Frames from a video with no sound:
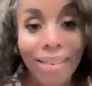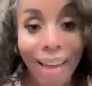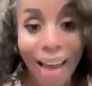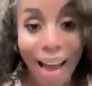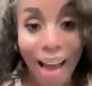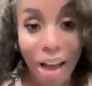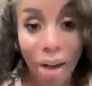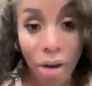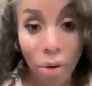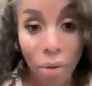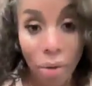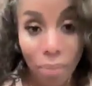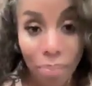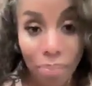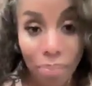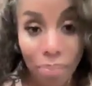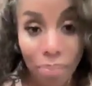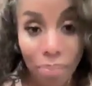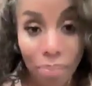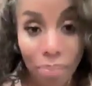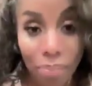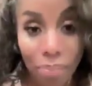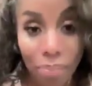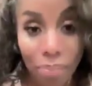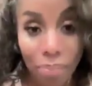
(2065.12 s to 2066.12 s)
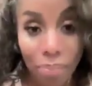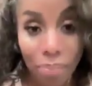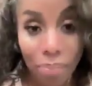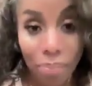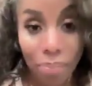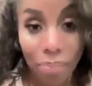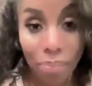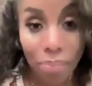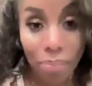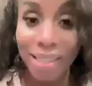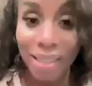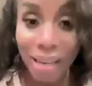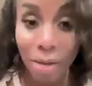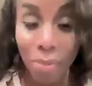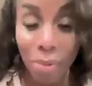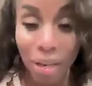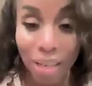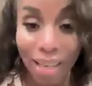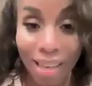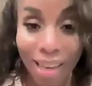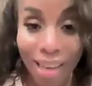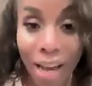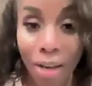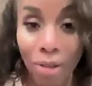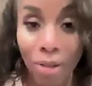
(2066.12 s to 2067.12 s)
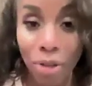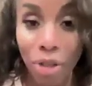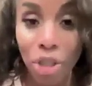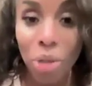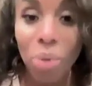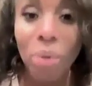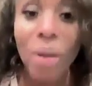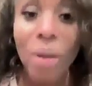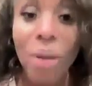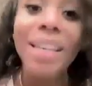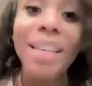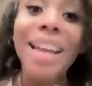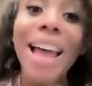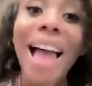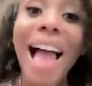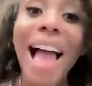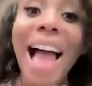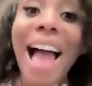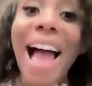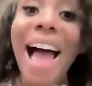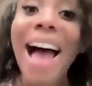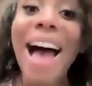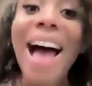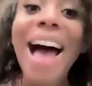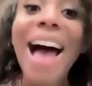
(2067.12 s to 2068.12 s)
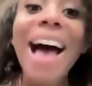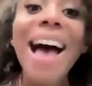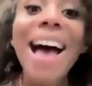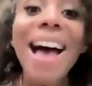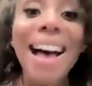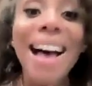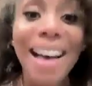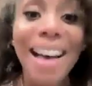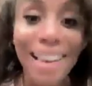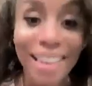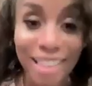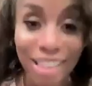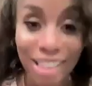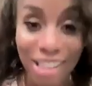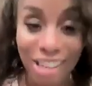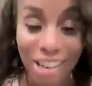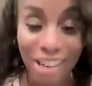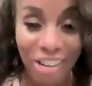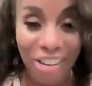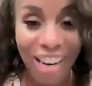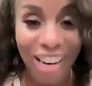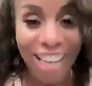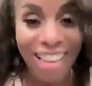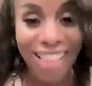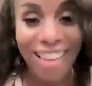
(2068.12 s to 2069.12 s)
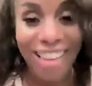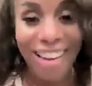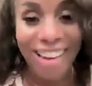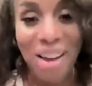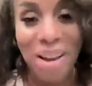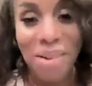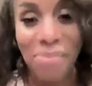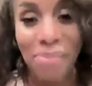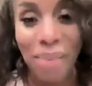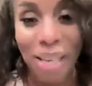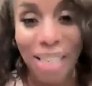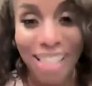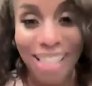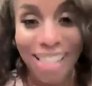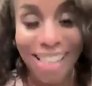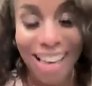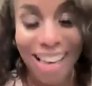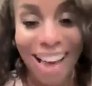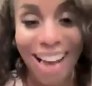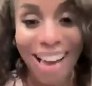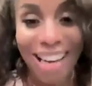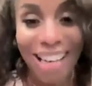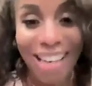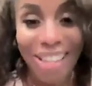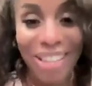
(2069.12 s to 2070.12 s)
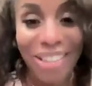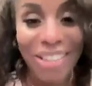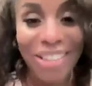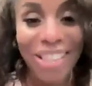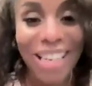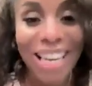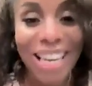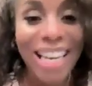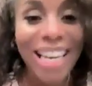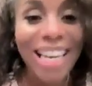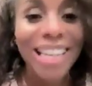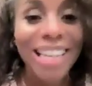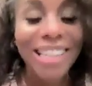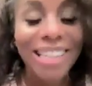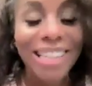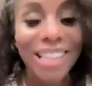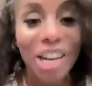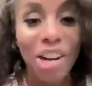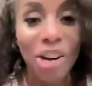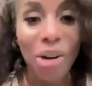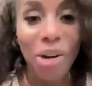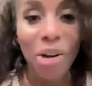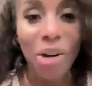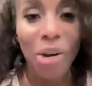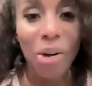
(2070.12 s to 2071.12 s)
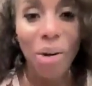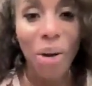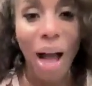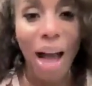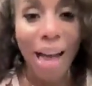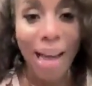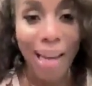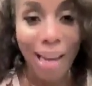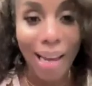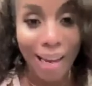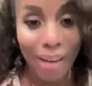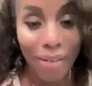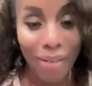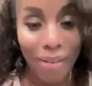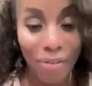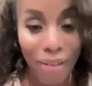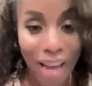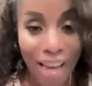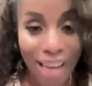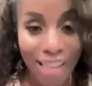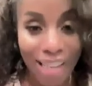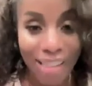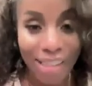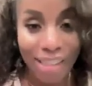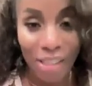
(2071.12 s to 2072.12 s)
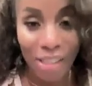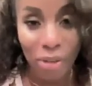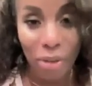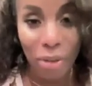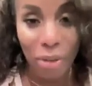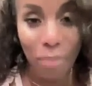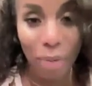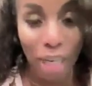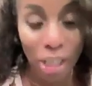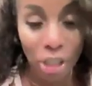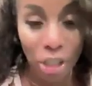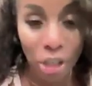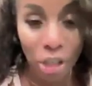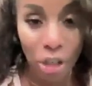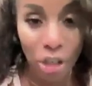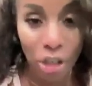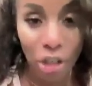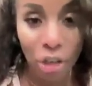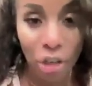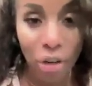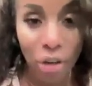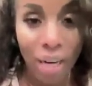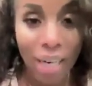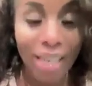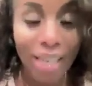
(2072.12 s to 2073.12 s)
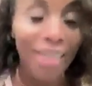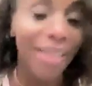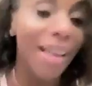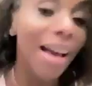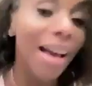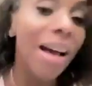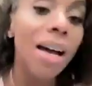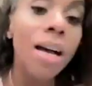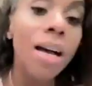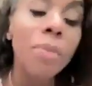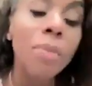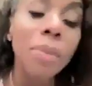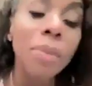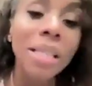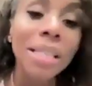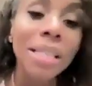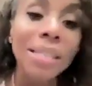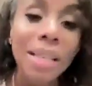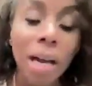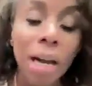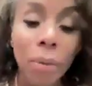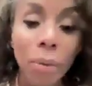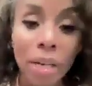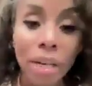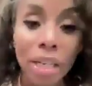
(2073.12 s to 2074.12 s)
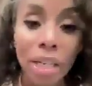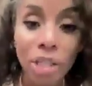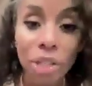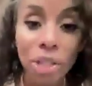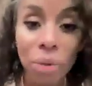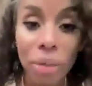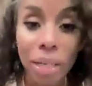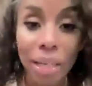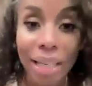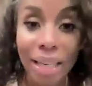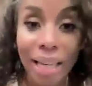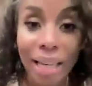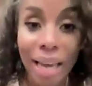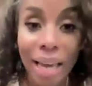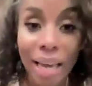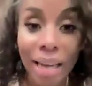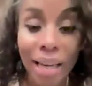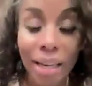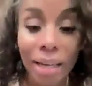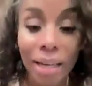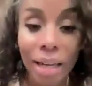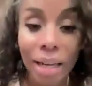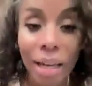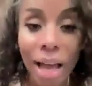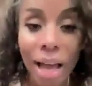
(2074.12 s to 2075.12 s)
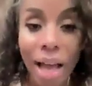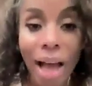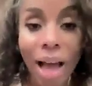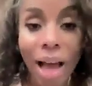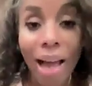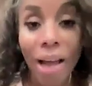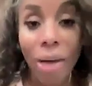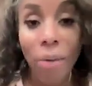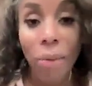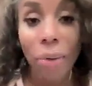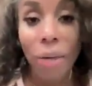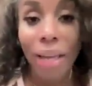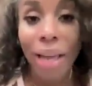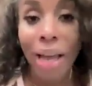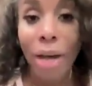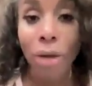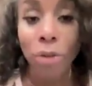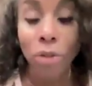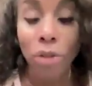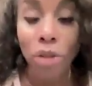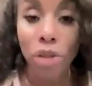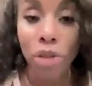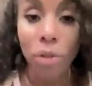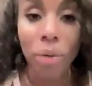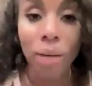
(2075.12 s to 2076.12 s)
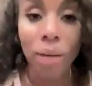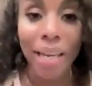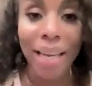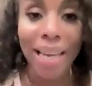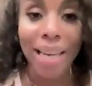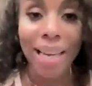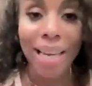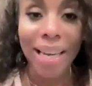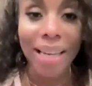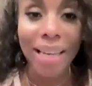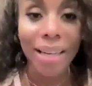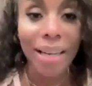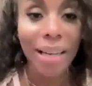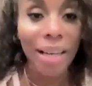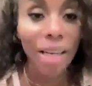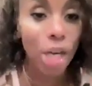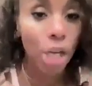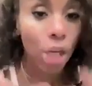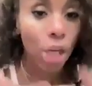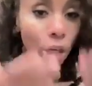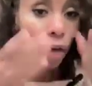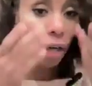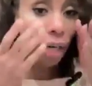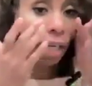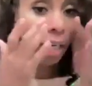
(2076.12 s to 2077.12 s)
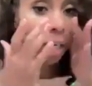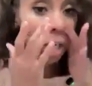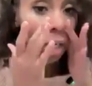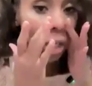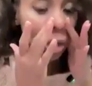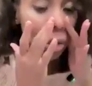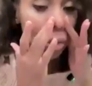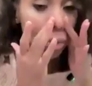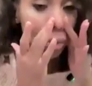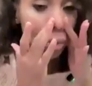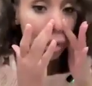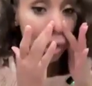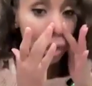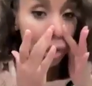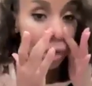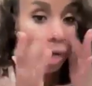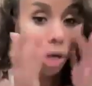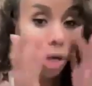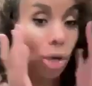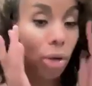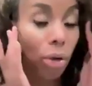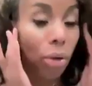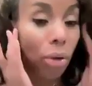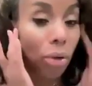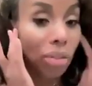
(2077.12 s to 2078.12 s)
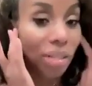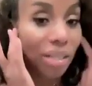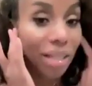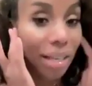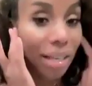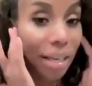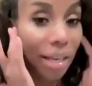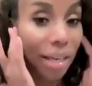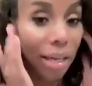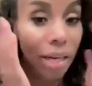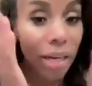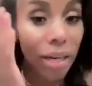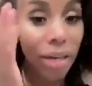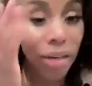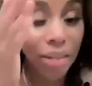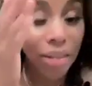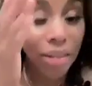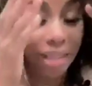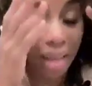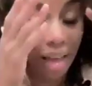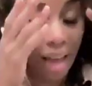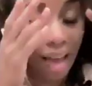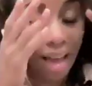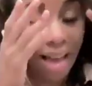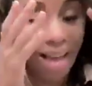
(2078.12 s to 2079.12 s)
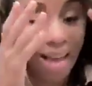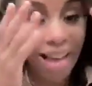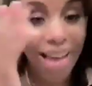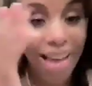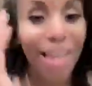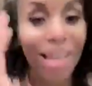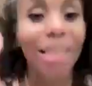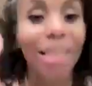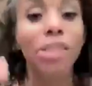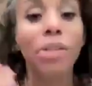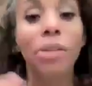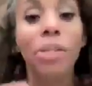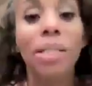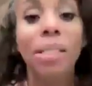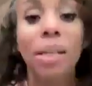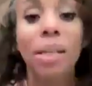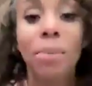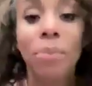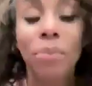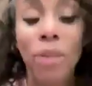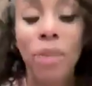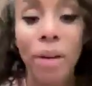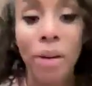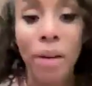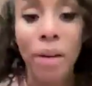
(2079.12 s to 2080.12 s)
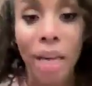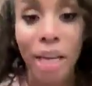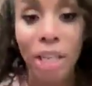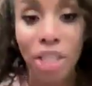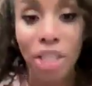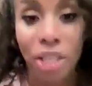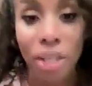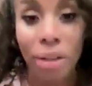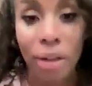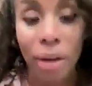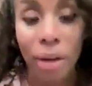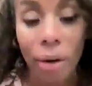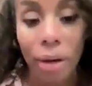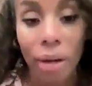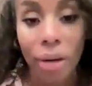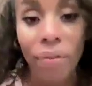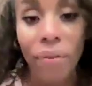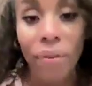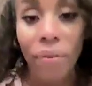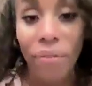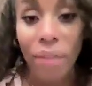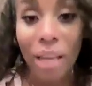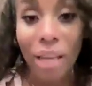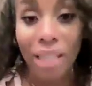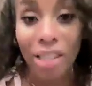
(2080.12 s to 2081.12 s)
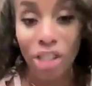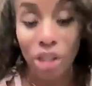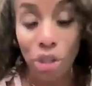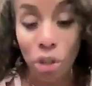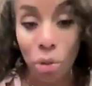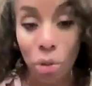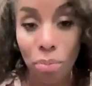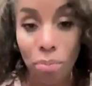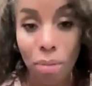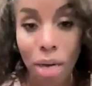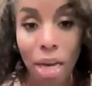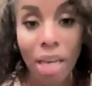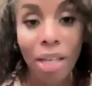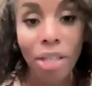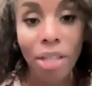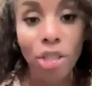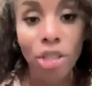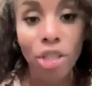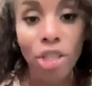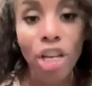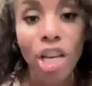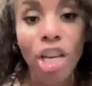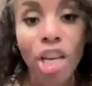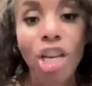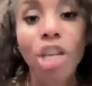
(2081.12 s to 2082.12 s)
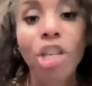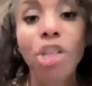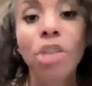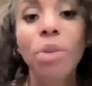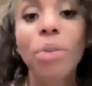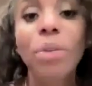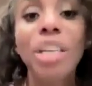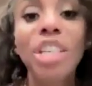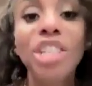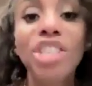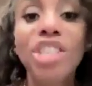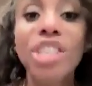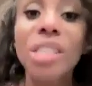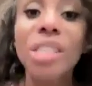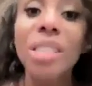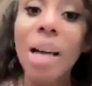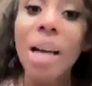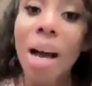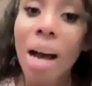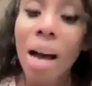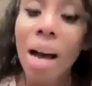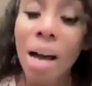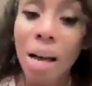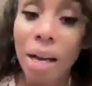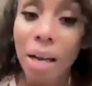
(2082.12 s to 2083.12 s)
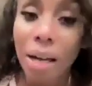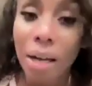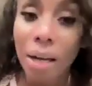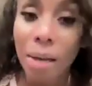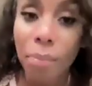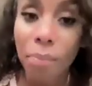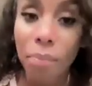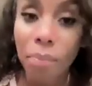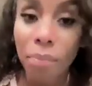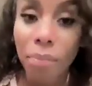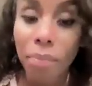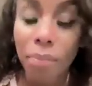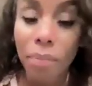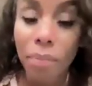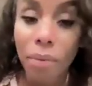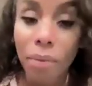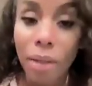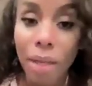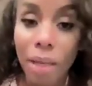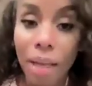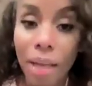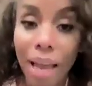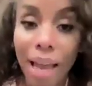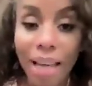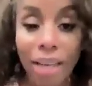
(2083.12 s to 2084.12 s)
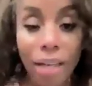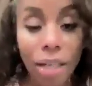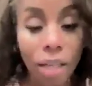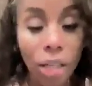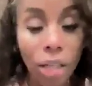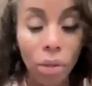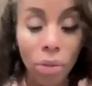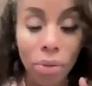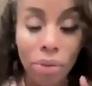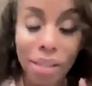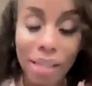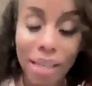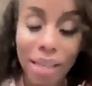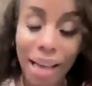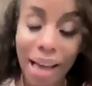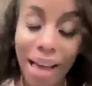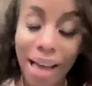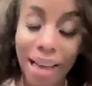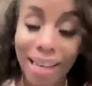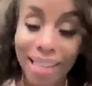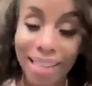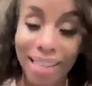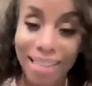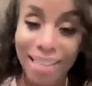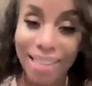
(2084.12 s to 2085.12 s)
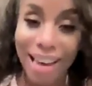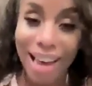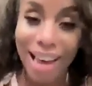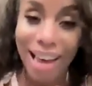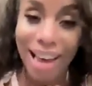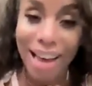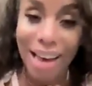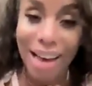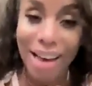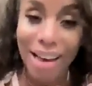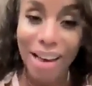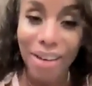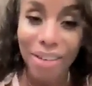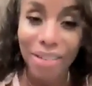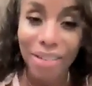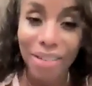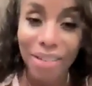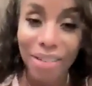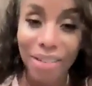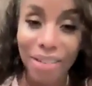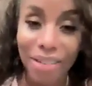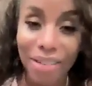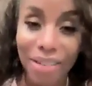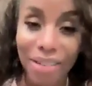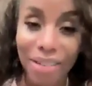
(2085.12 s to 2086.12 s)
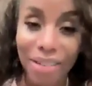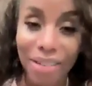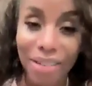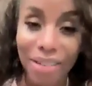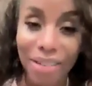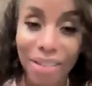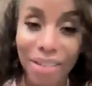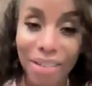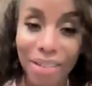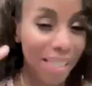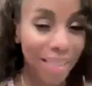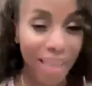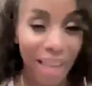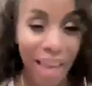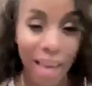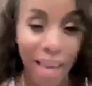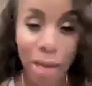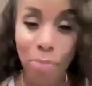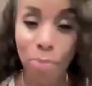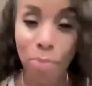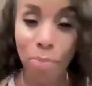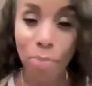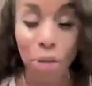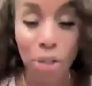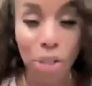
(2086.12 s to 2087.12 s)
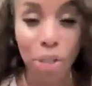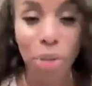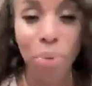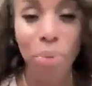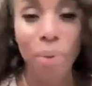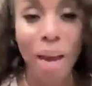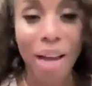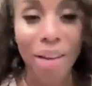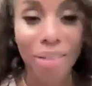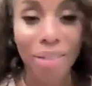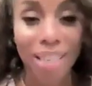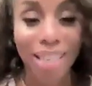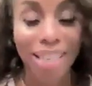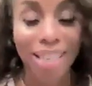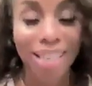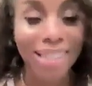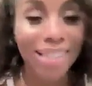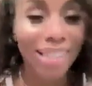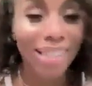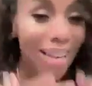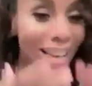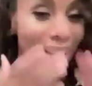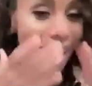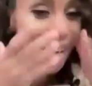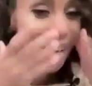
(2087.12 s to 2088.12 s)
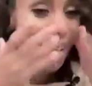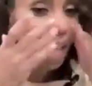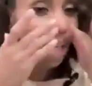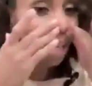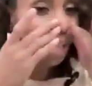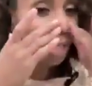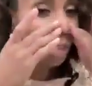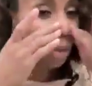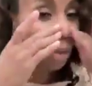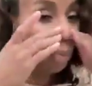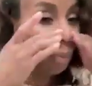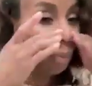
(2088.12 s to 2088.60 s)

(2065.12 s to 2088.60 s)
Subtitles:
Now, I wasn't able to count you in and create the humming sound. So I advise you to make sure you're creating that humming sound. We're going to do it again. I will count you in. You're going to close the nose, the ears, the eyes, or some variation thereof. If that's too much, you can just hum and close the eyes down, kind of escape your surroundings.